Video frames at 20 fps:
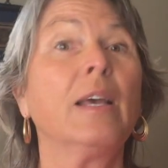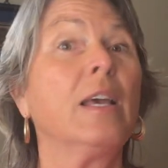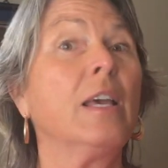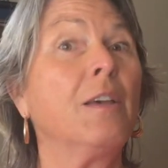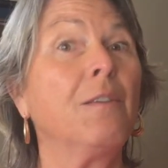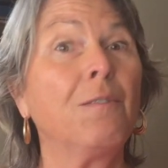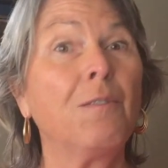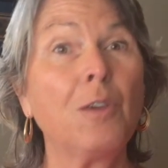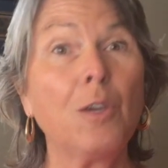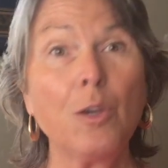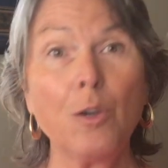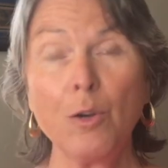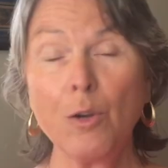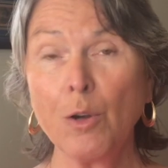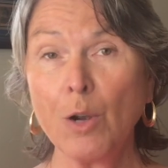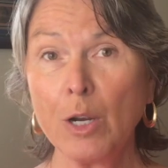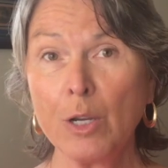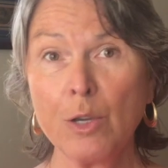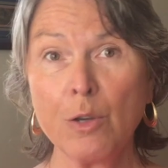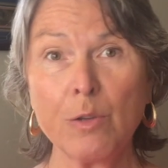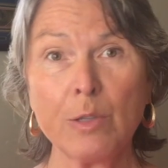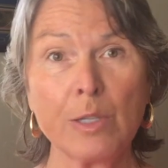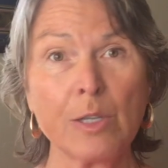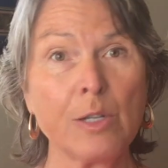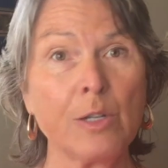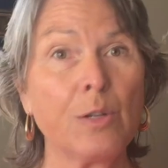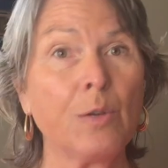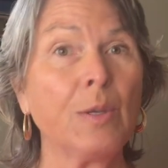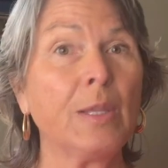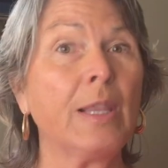If you are used
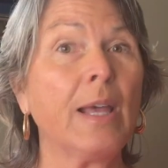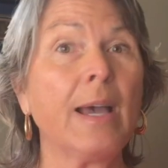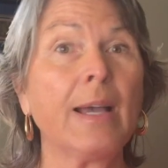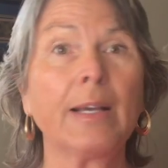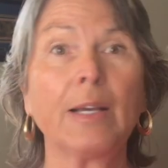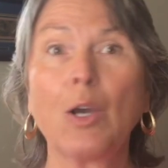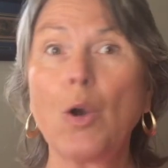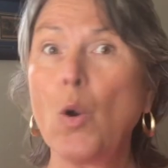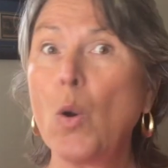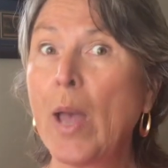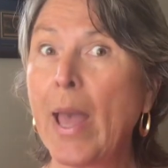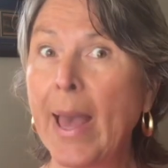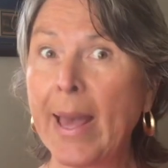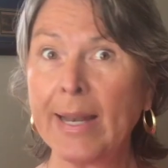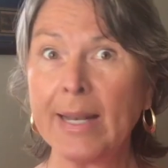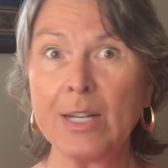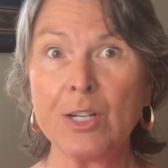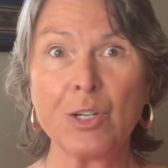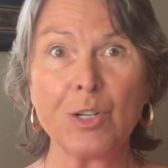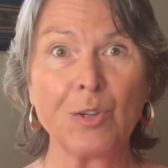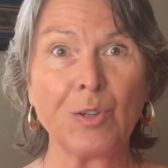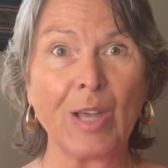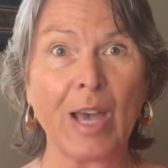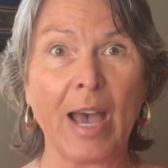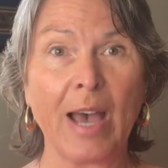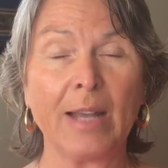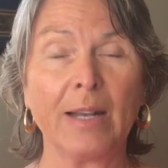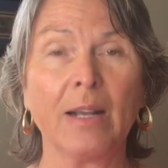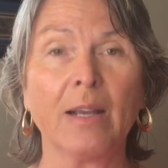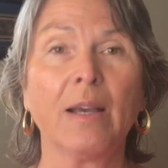to doing that, go ahead and do
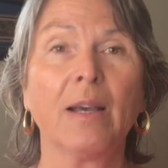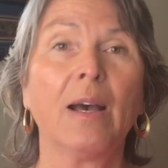that.